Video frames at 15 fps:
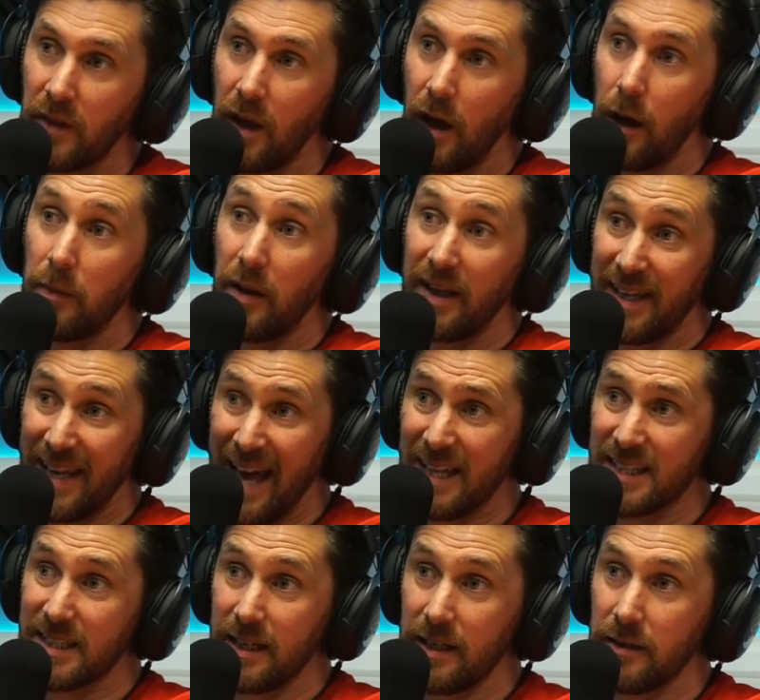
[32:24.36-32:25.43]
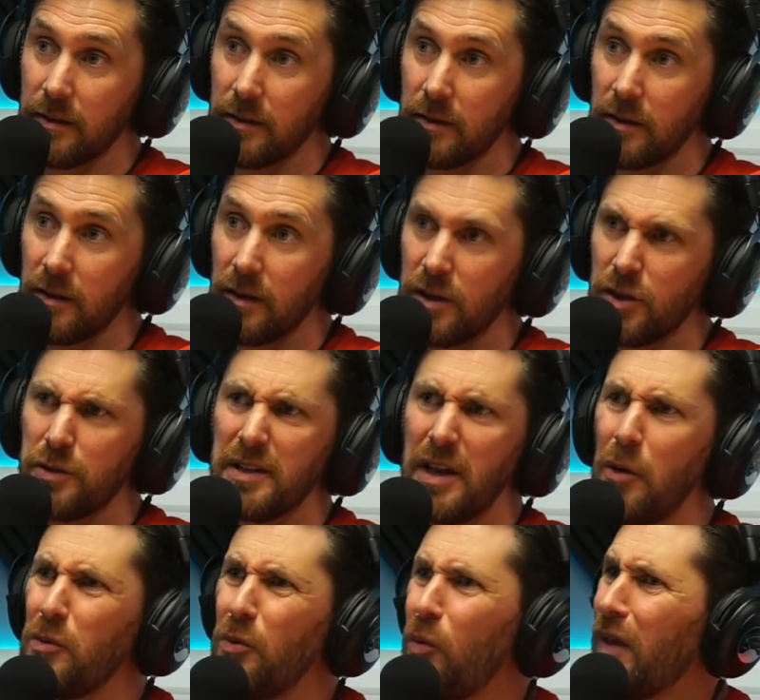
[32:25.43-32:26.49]
um, like Latin. You'd
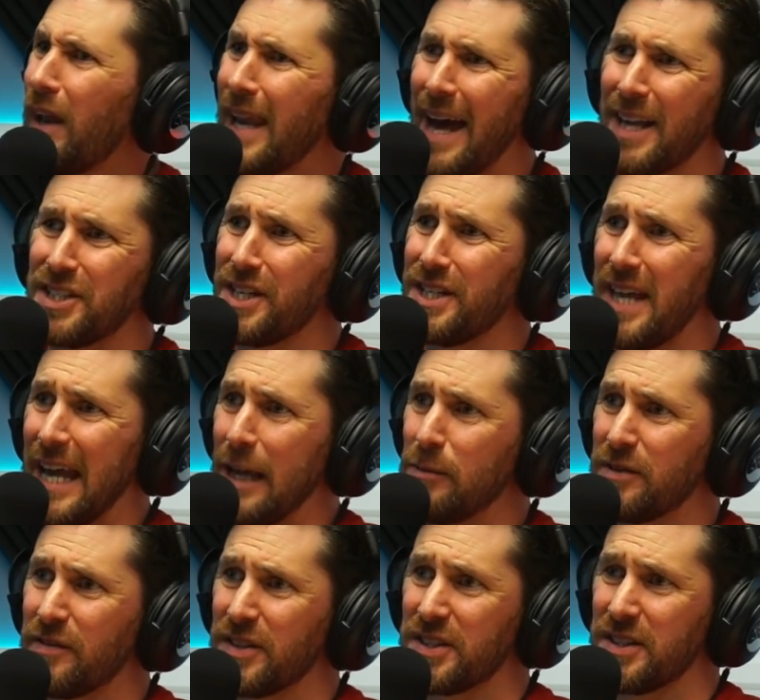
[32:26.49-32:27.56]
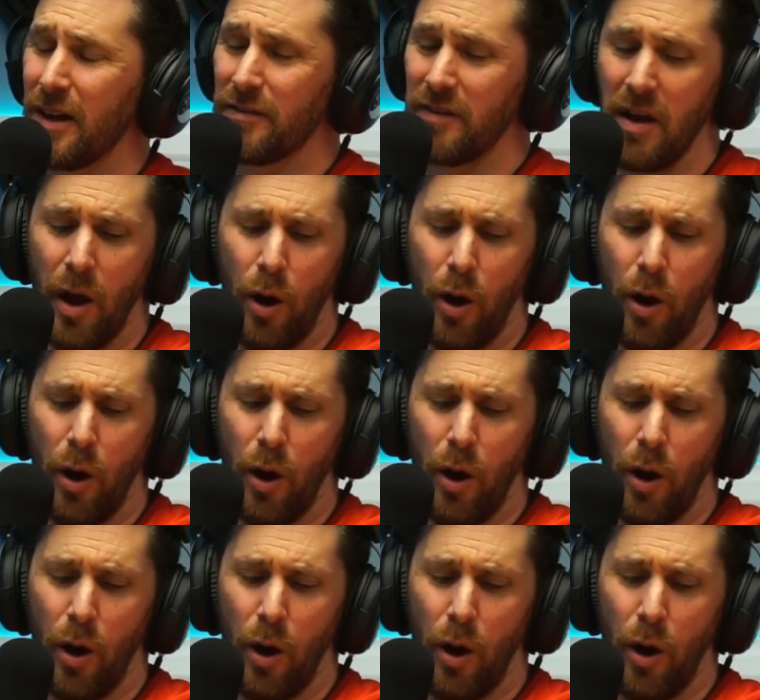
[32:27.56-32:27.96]
know all the Latin names for stuff.